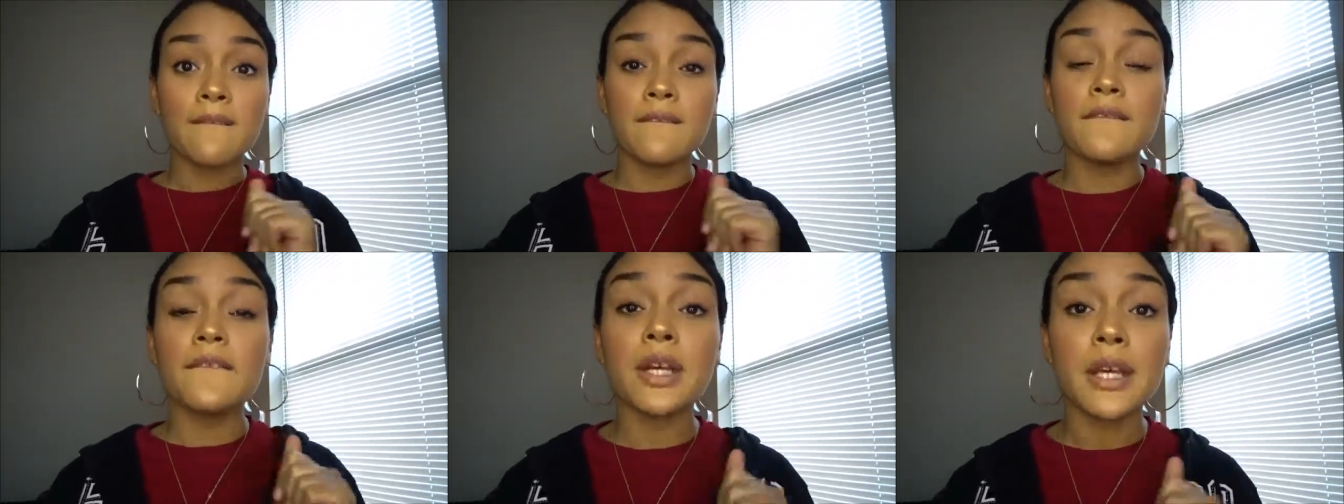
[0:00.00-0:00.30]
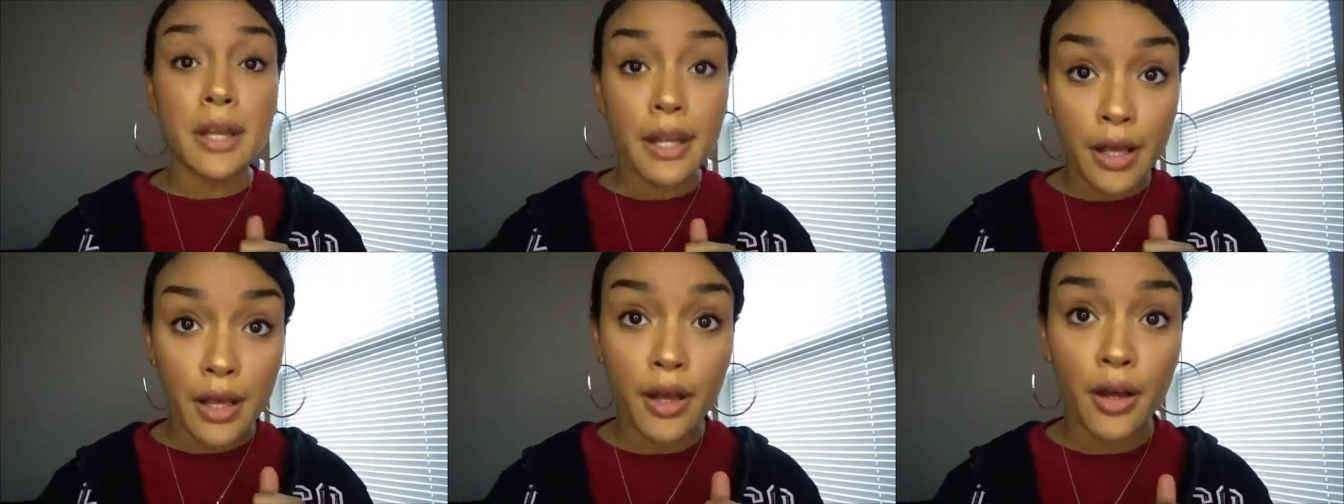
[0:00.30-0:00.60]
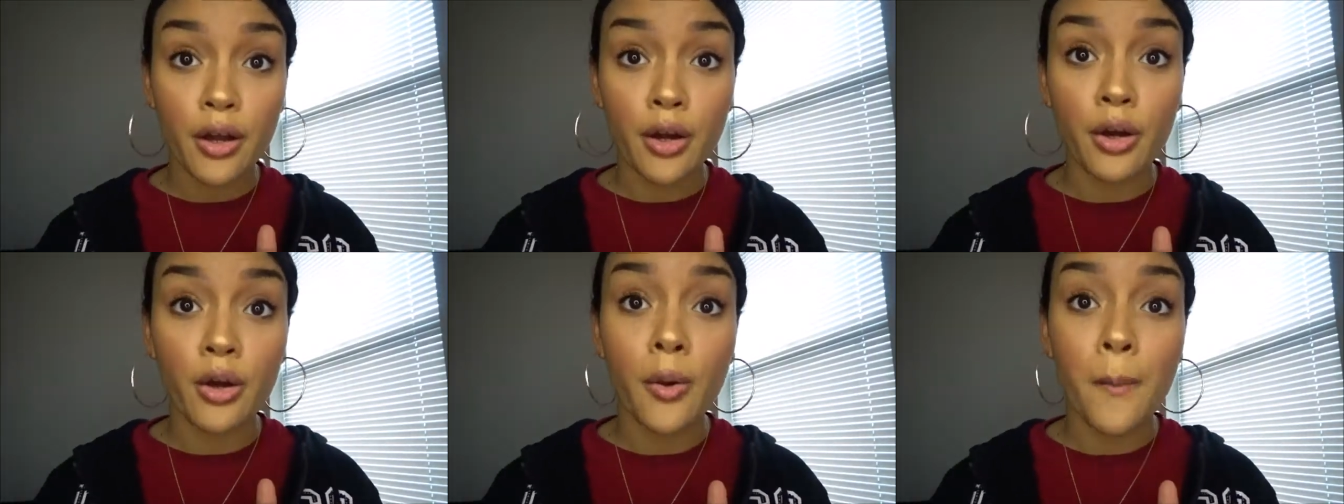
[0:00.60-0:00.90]

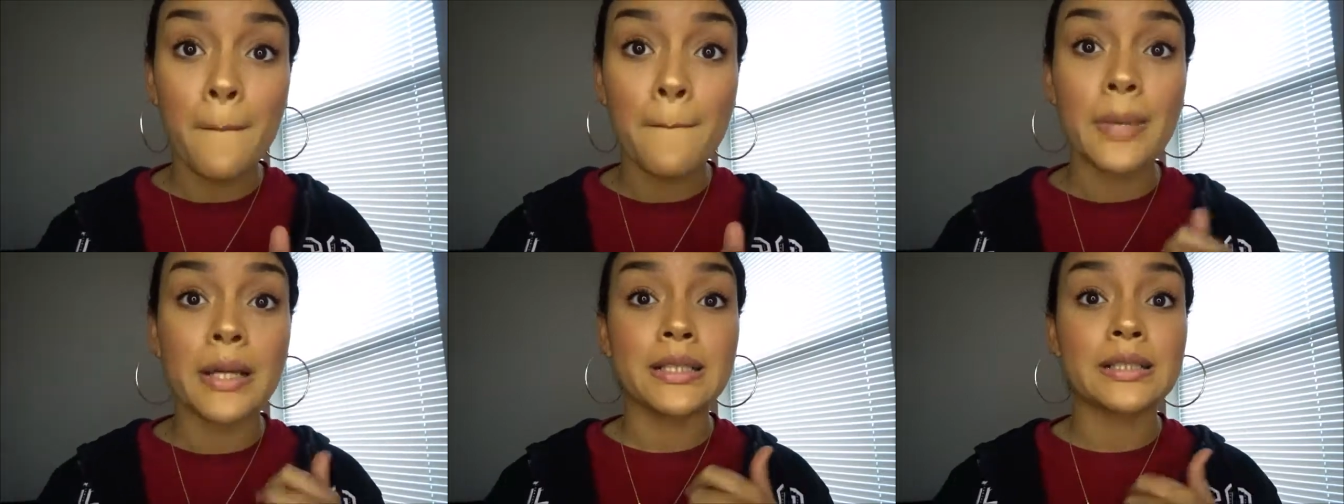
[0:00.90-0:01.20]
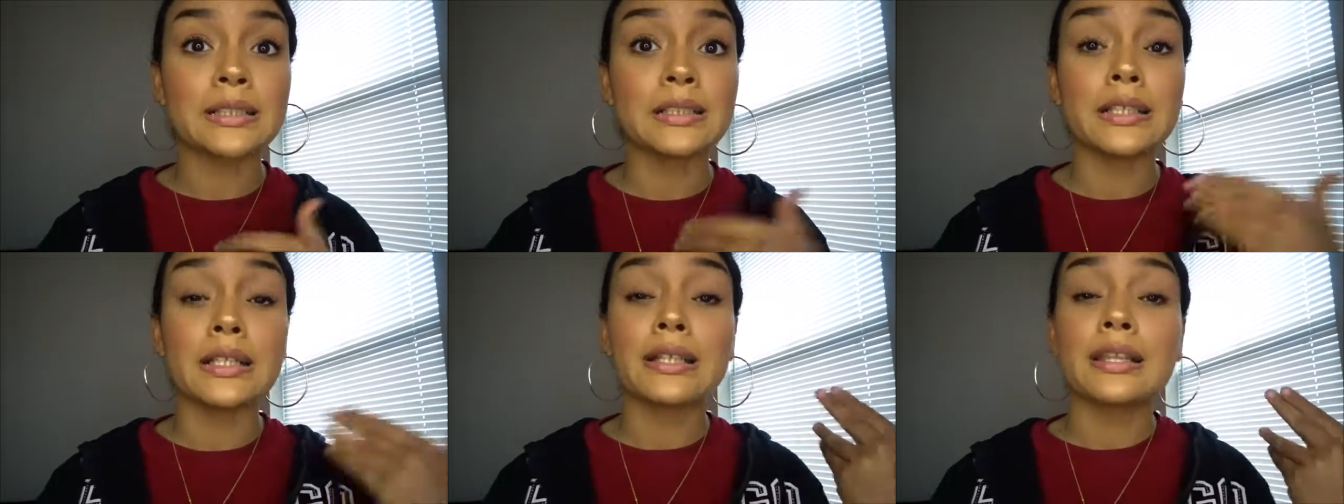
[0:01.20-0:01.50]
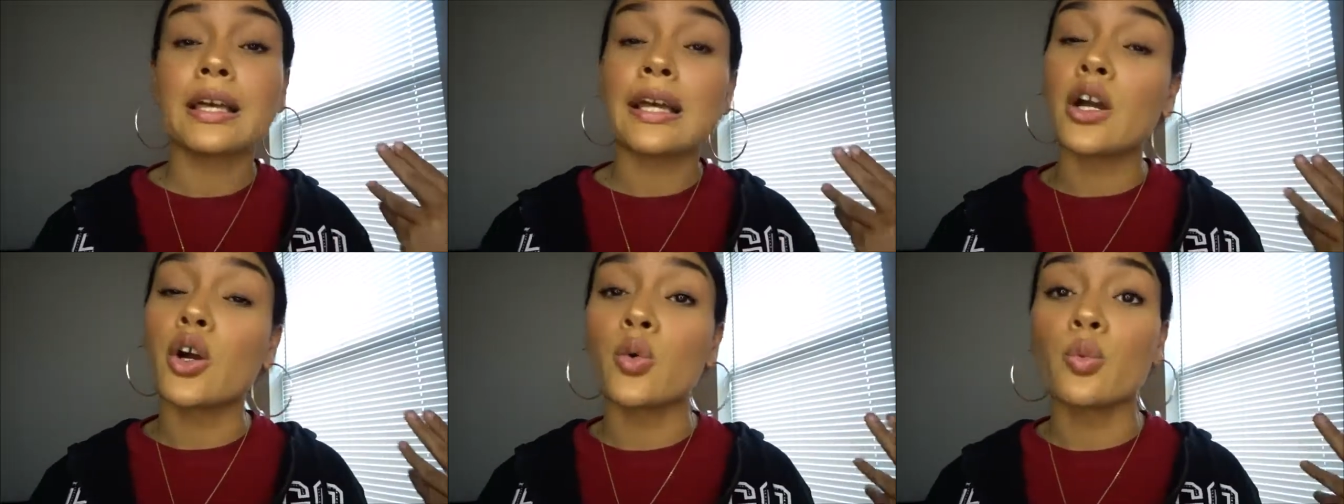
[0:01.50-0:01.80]
video basically
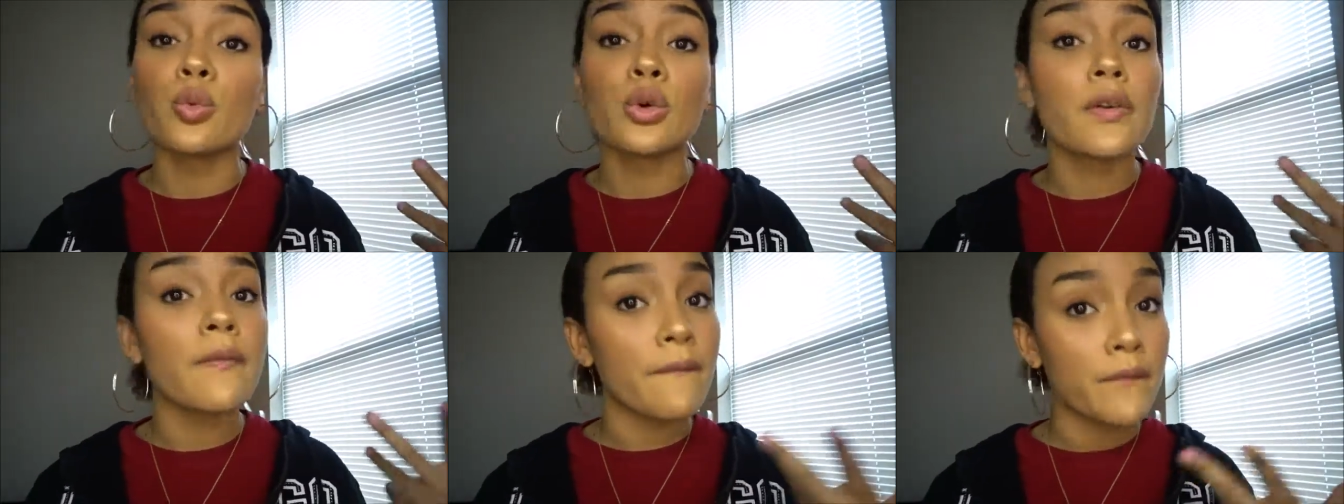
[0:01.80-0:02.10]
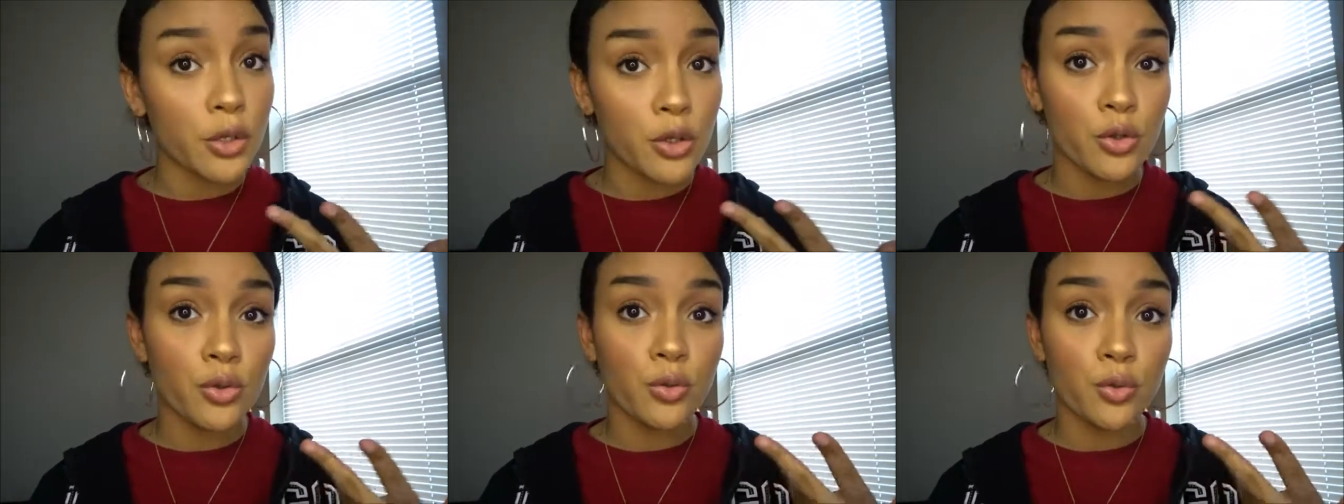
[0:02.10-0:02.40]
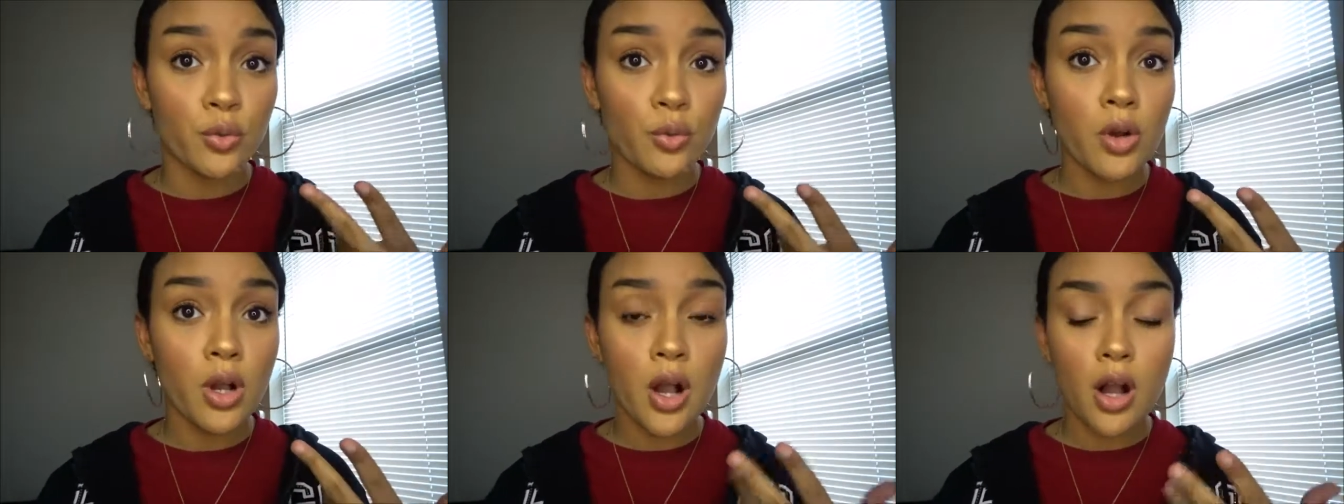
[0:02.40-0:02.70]
like a
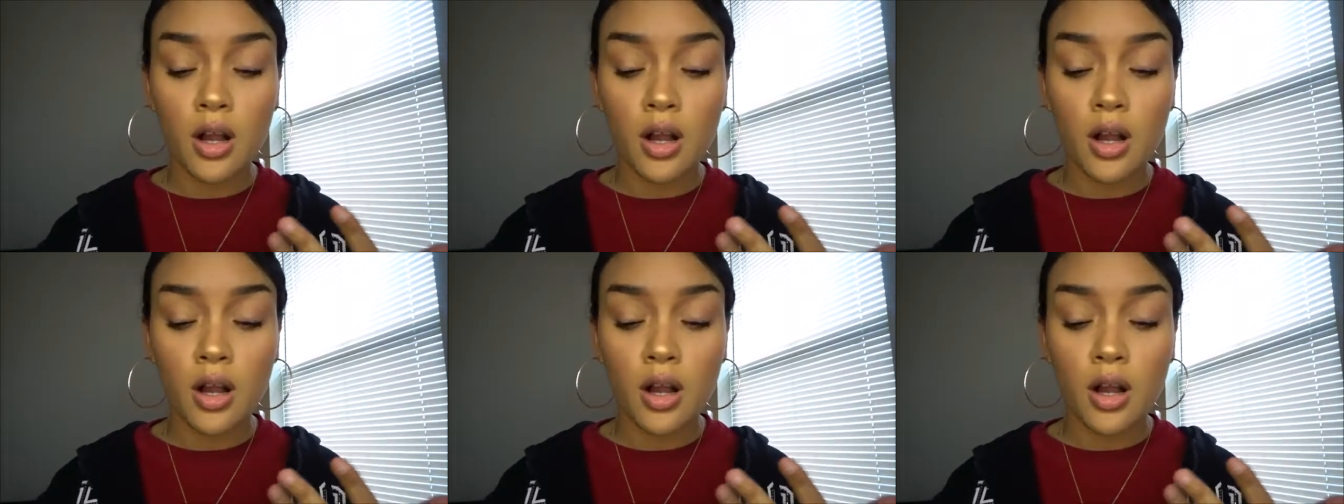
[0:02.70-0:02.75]
review